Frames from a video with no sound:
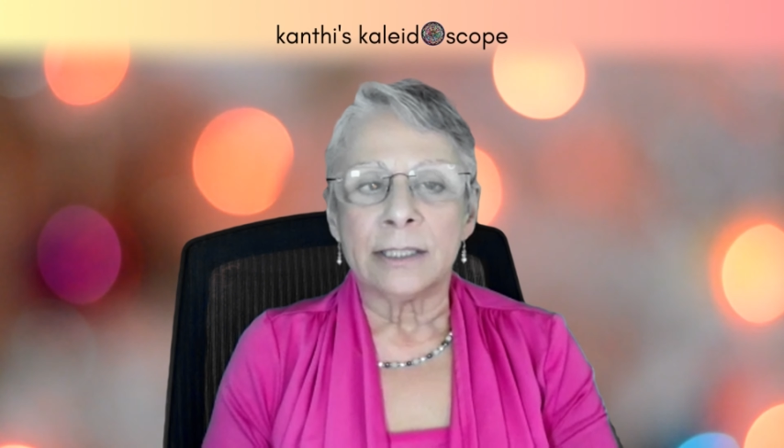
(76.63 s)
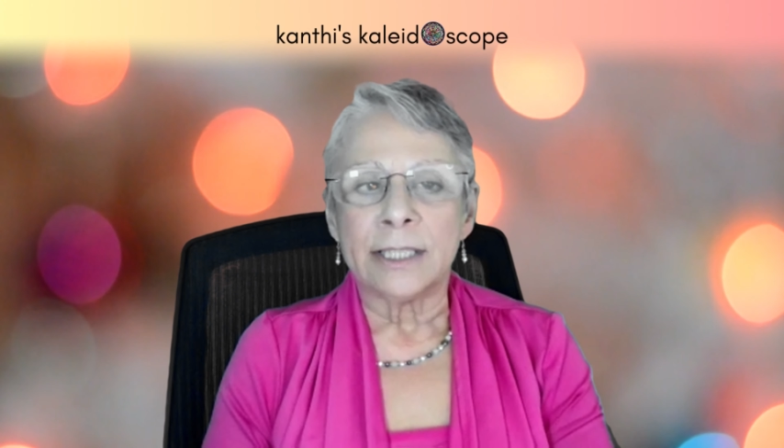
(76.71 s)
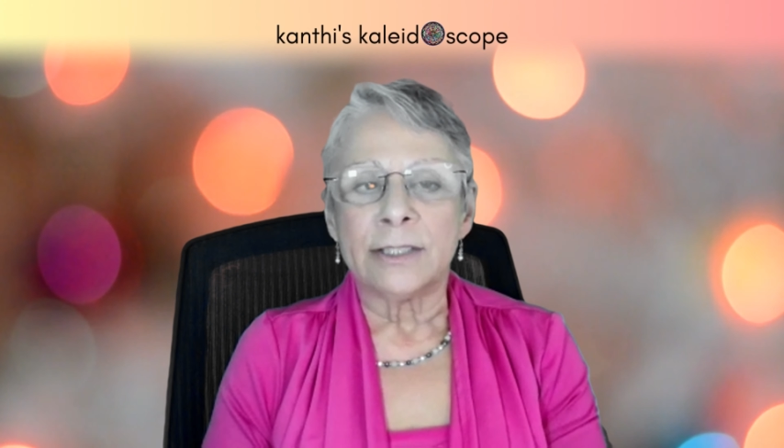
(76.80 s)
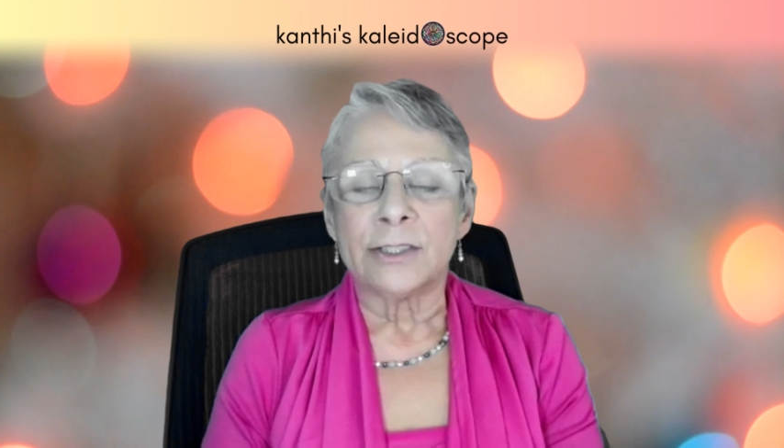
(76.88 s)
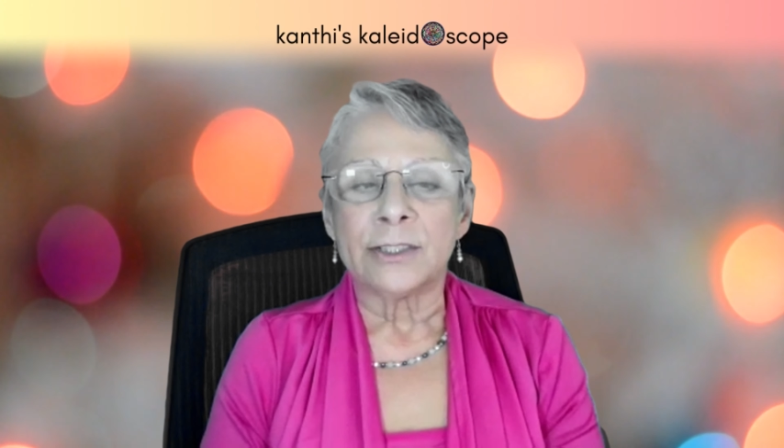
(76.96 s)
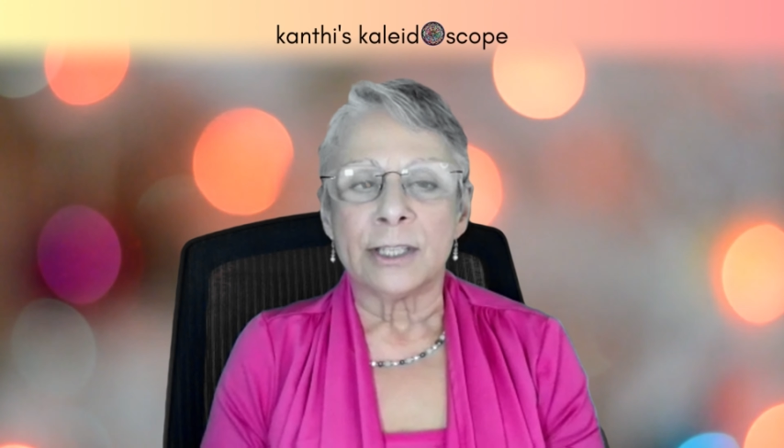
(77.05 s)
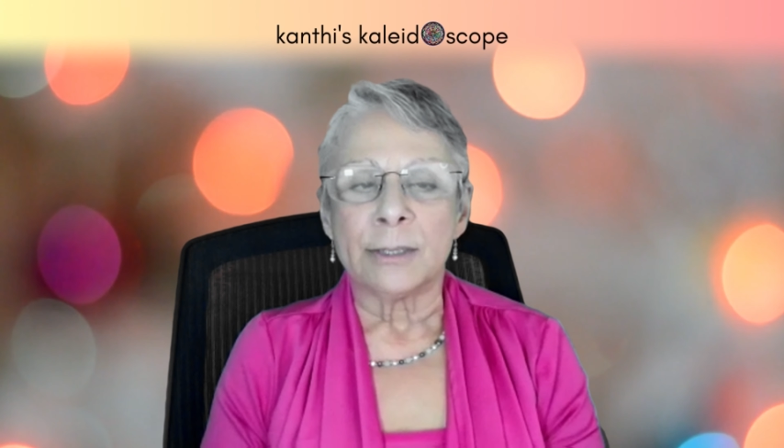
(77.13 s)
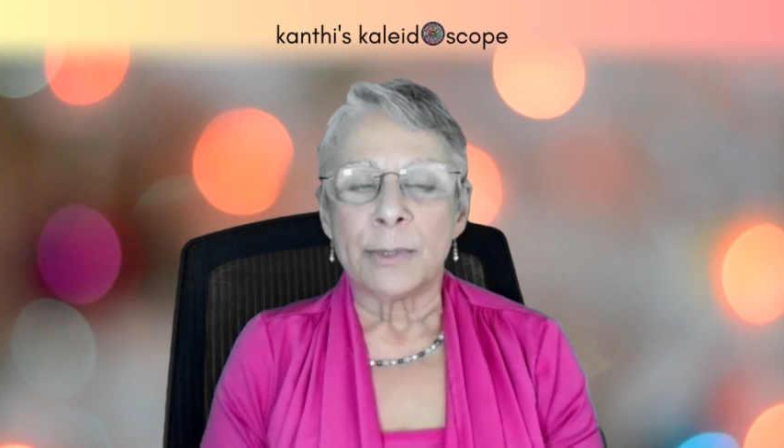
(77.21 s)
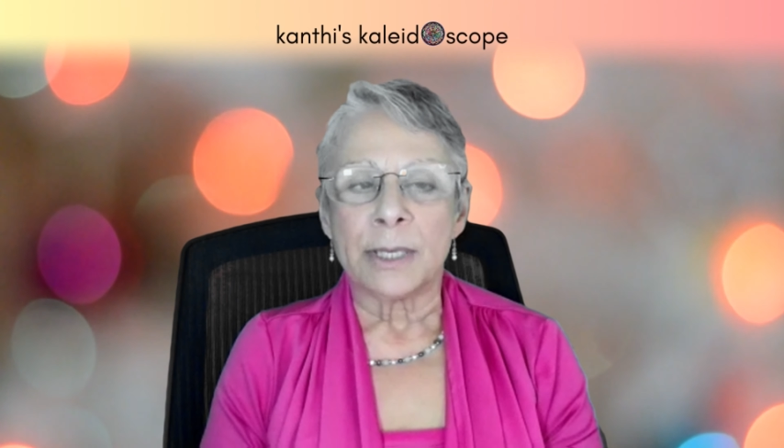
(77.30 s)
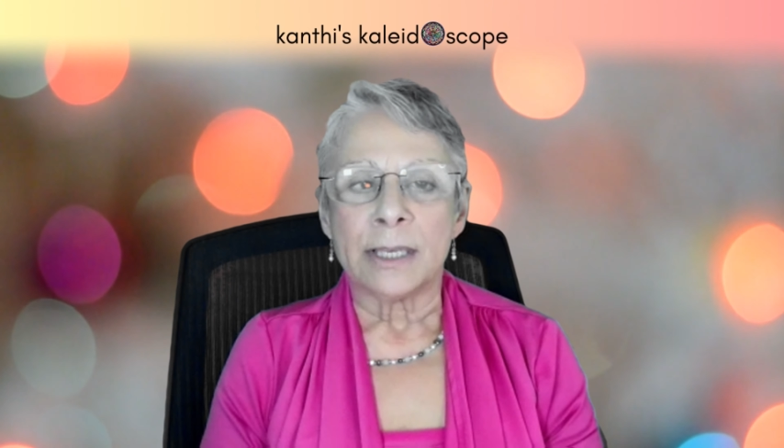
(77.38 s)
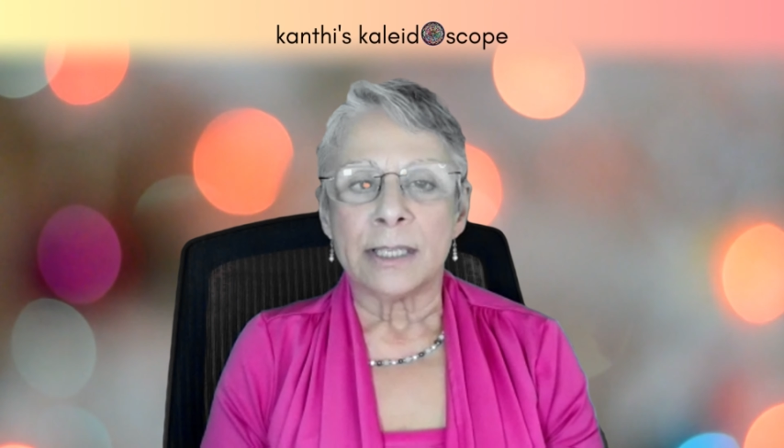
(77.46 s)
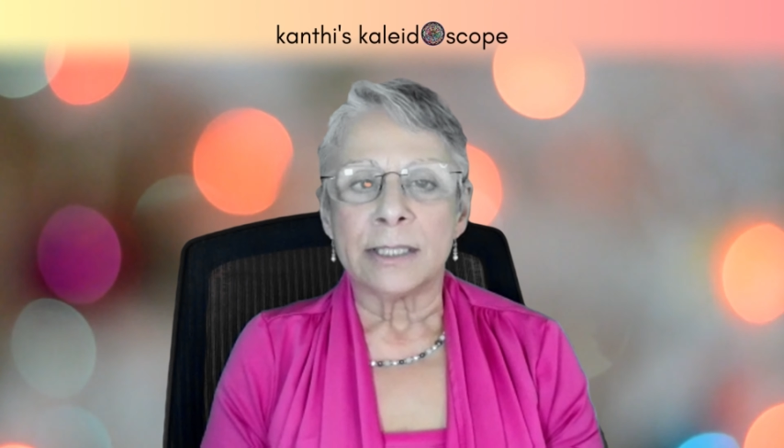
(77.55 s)
leadership
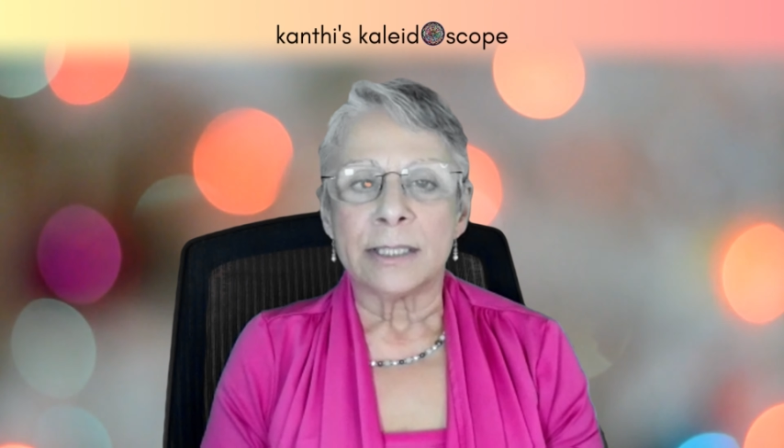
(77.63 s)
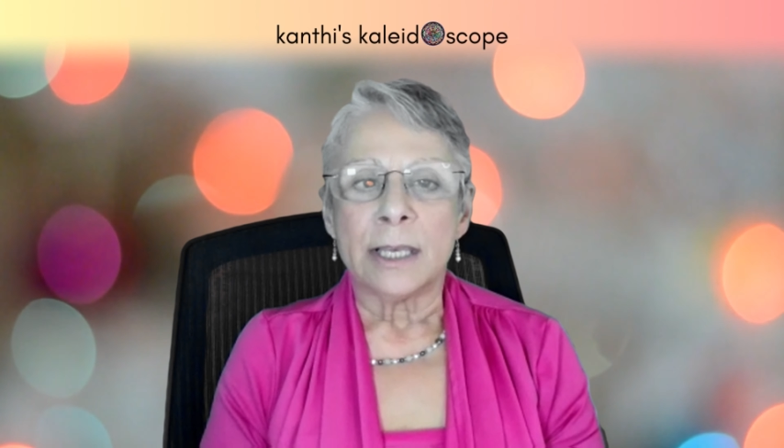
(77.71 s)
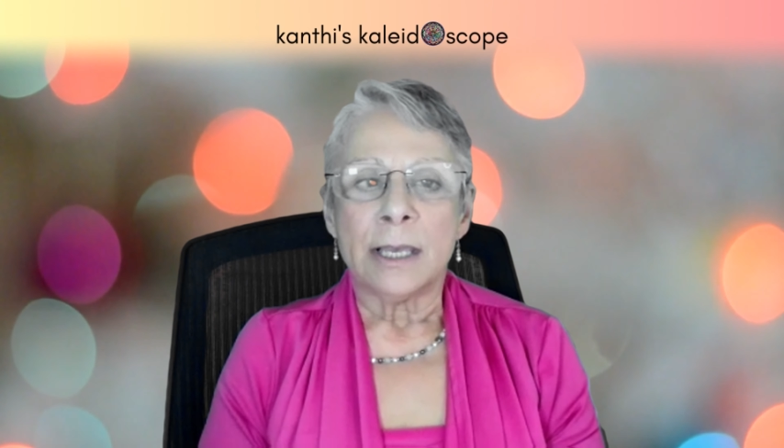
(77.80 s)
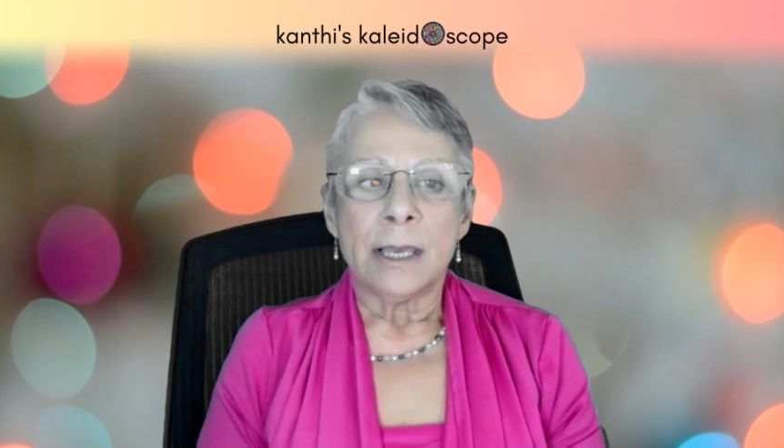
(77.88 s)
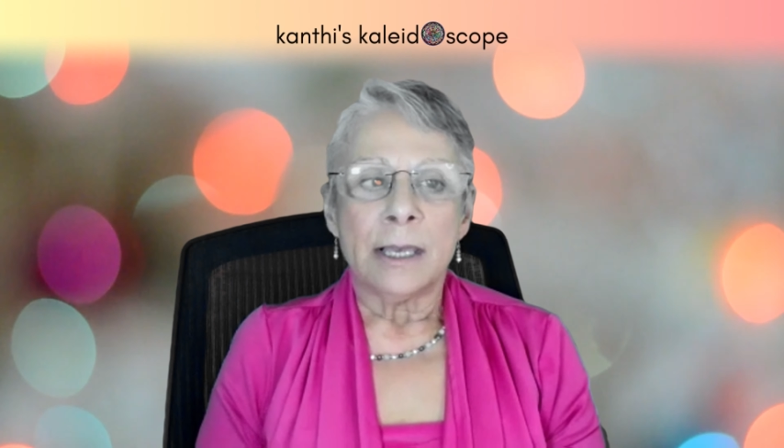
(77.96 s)
is